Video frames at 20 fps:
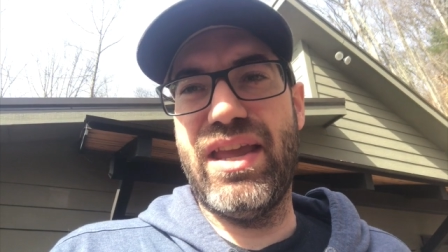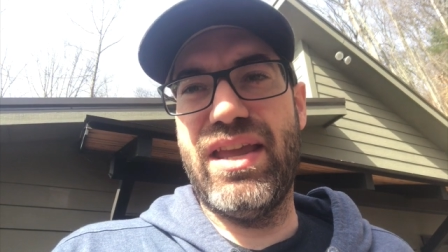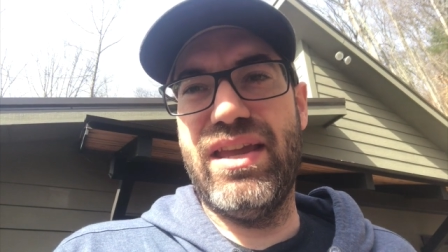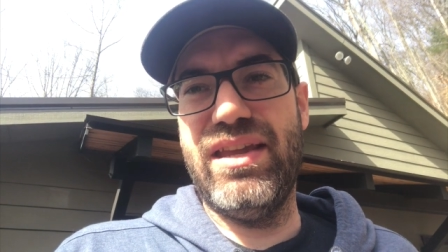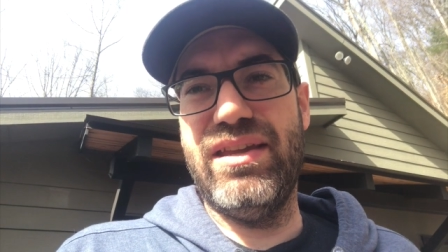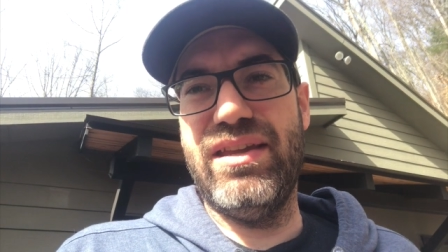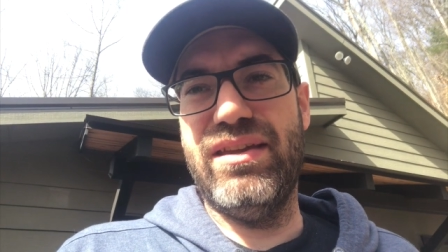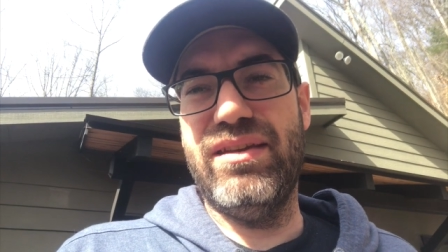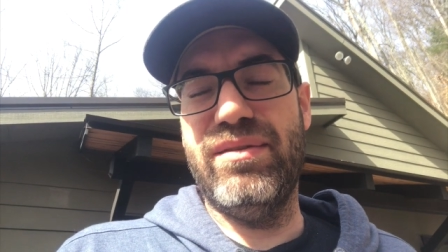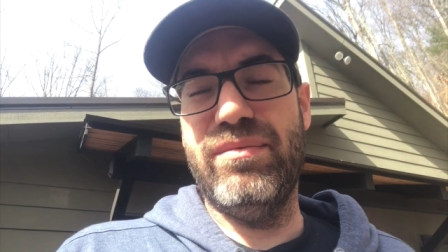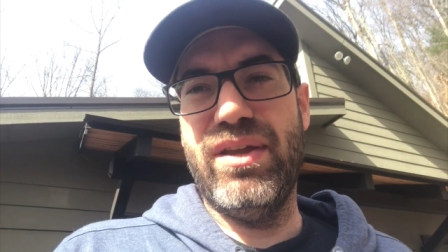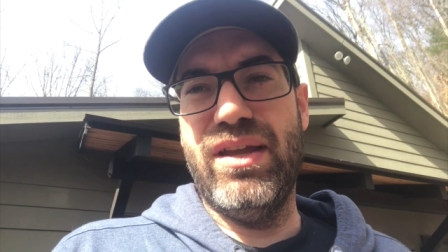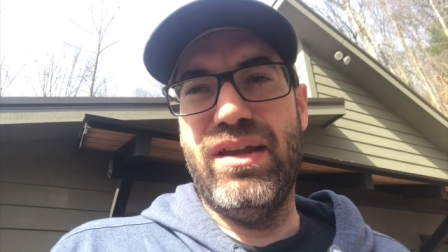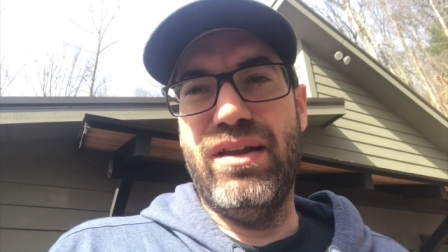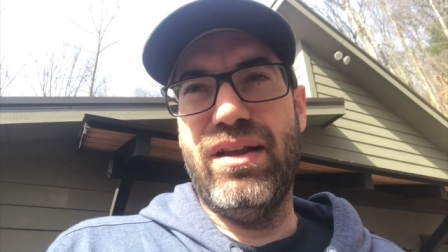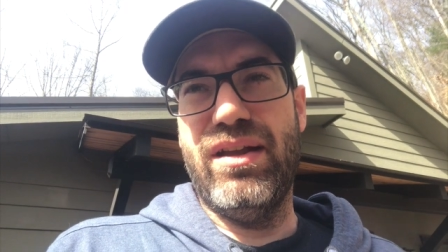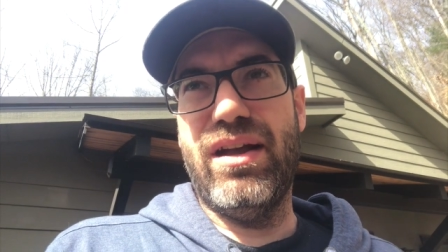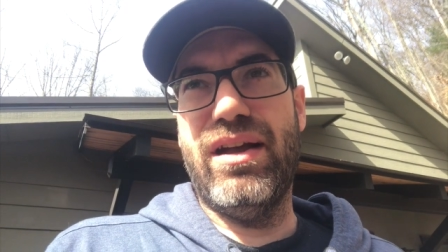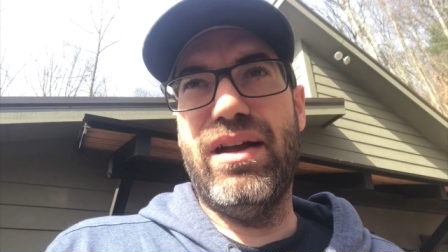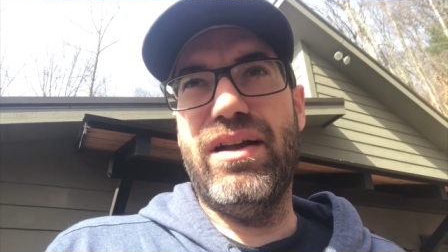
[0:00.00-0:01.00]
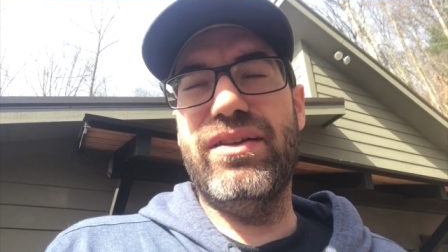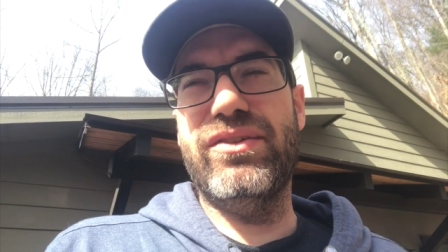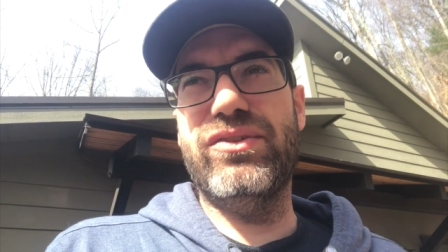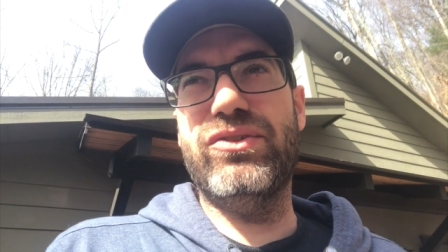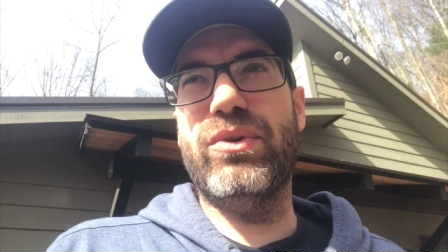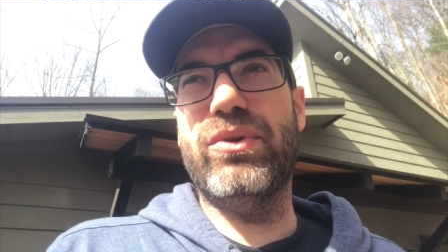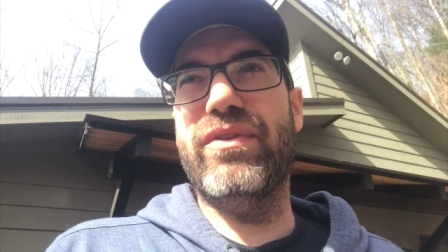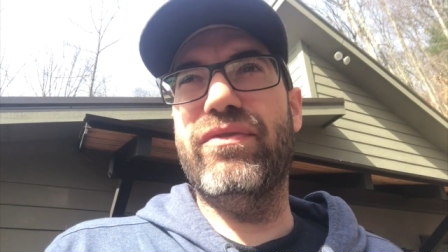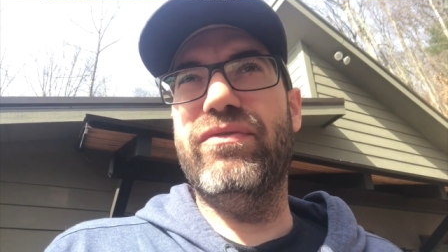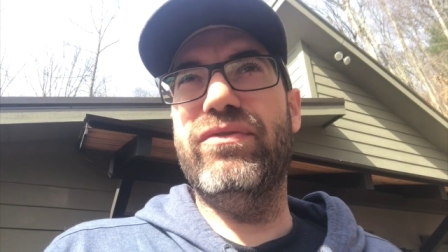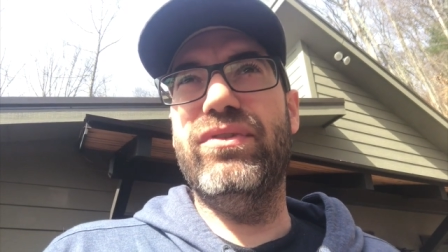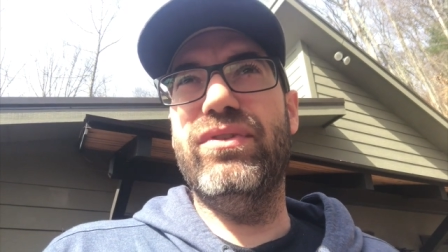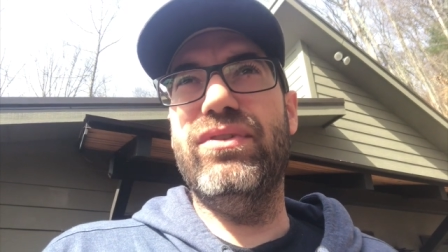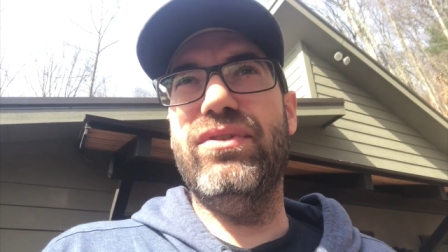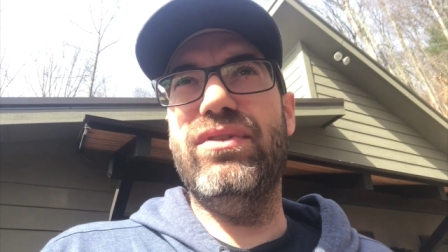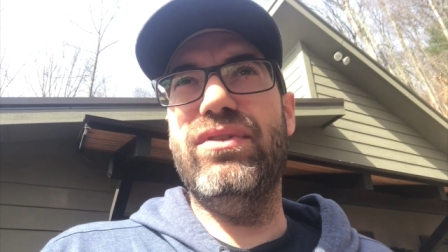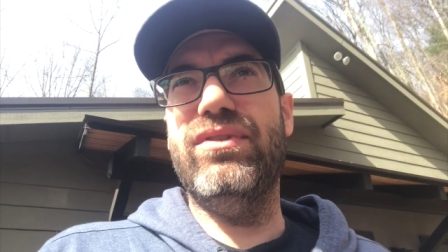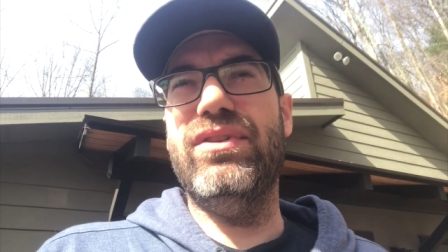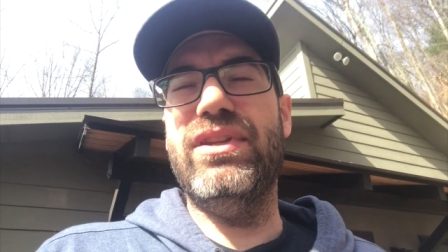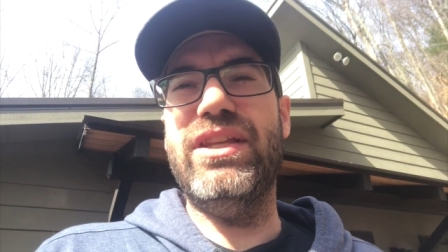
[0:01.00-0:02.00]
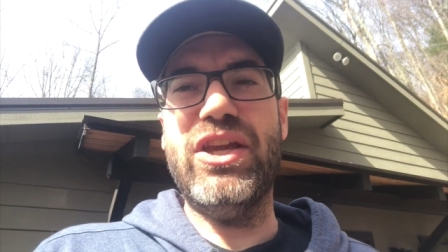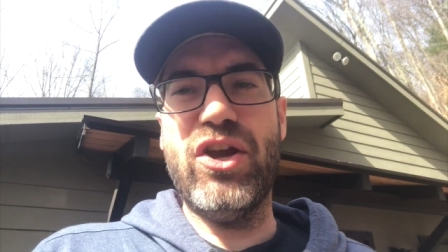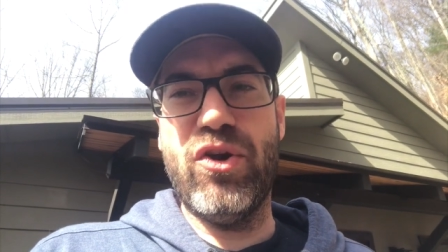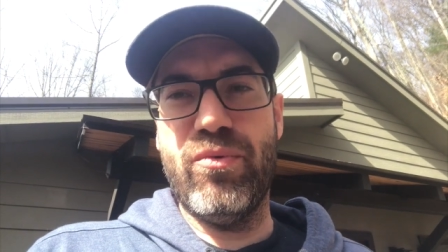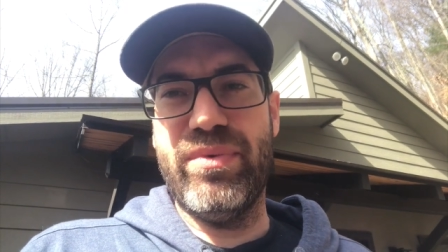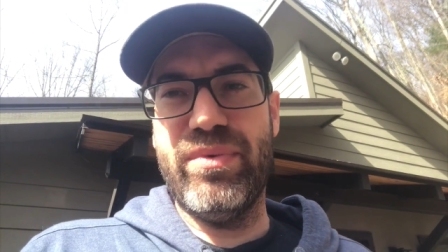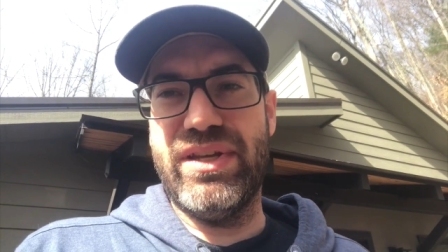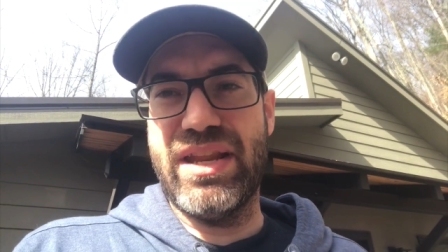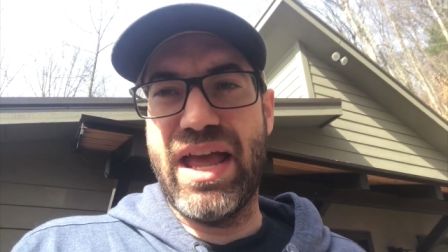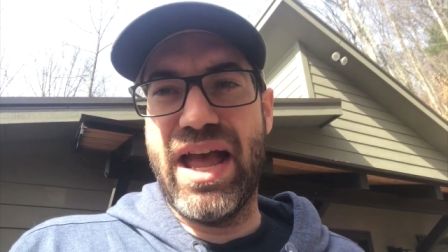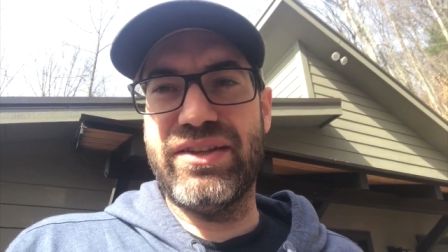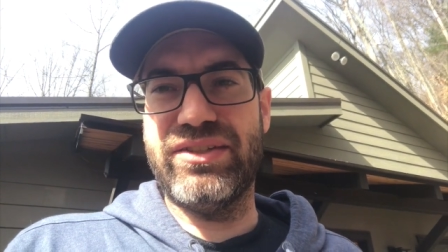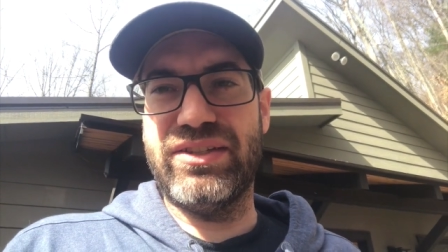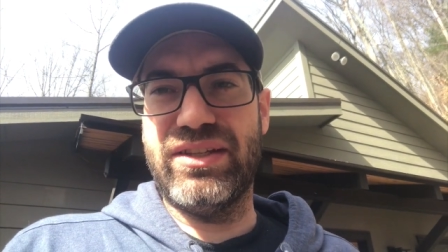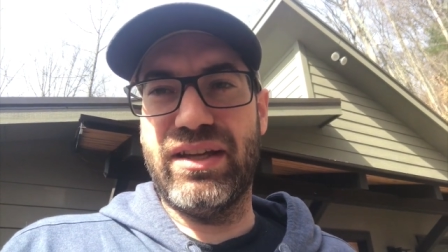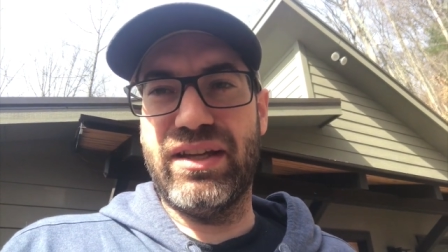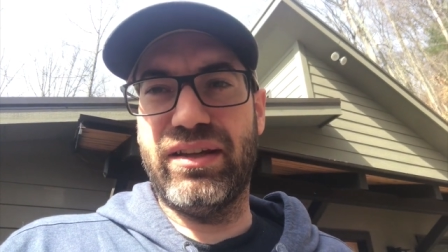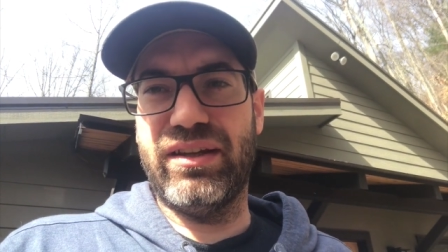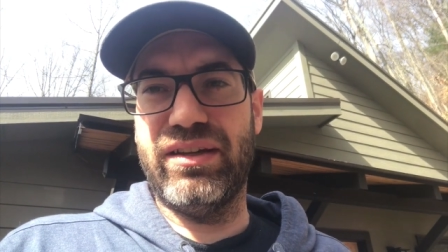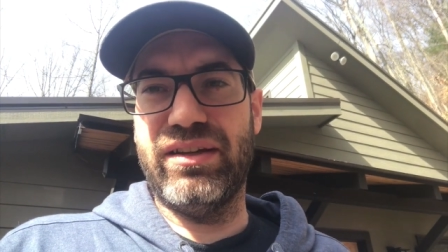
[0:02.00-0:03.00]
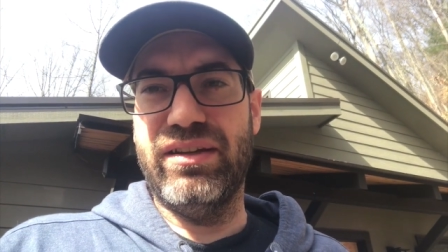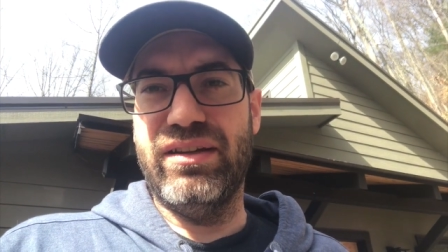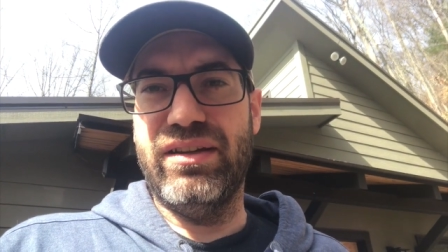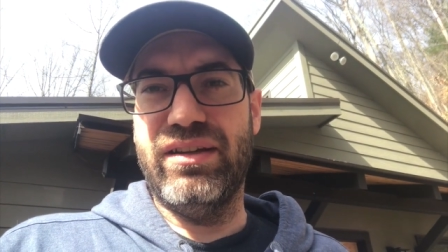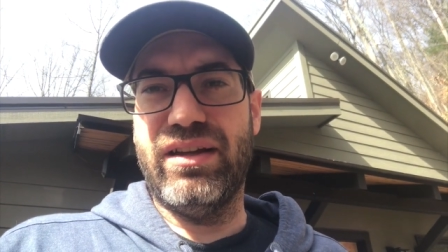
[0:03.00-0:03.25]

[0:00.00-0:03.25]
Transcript: a uh, sort of neo monastic